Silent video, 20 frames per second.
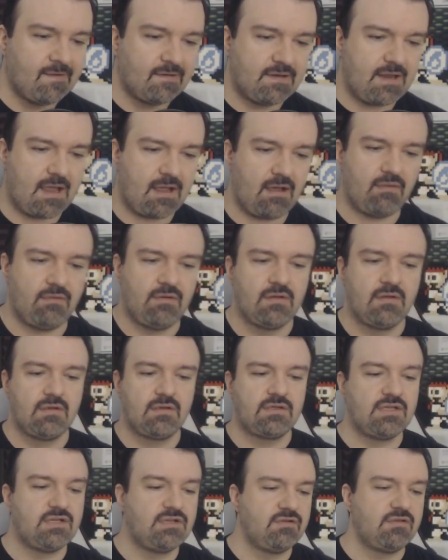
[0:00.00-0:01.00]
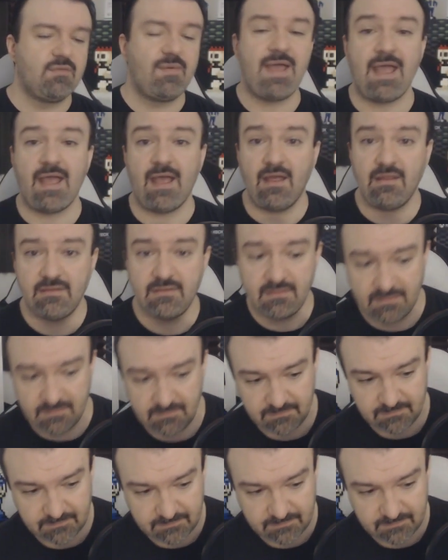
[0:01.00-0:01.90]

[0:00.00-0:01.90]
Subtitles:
Now, you do the math,